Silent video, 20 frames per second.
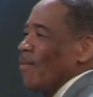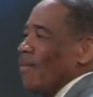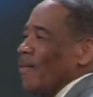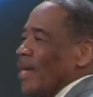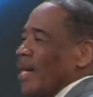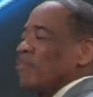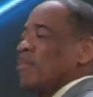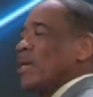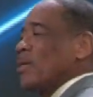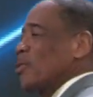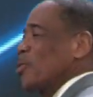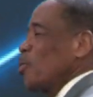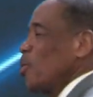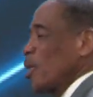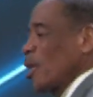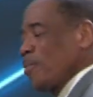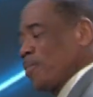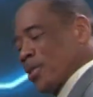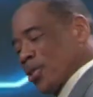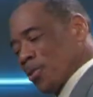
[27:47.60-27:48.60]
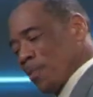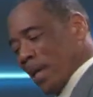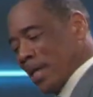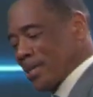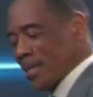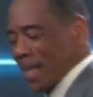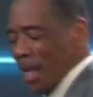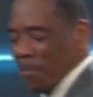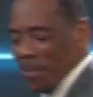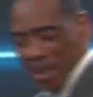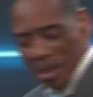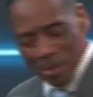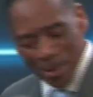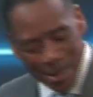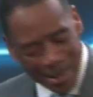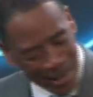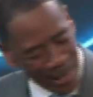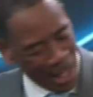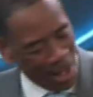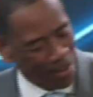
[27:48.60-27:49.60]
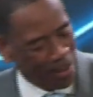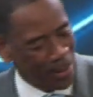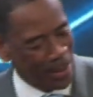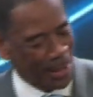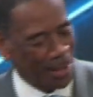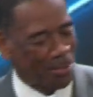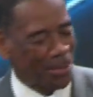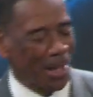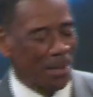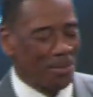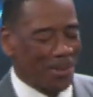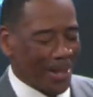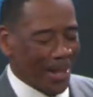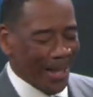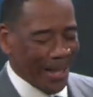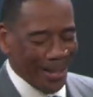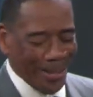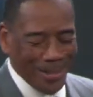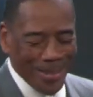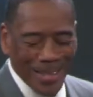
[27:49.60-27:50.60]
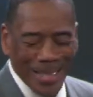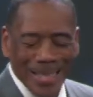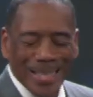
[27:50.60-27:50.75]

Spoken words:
and I'm not throwing up, just to make a statement, I'm gonna stop because I'm tired.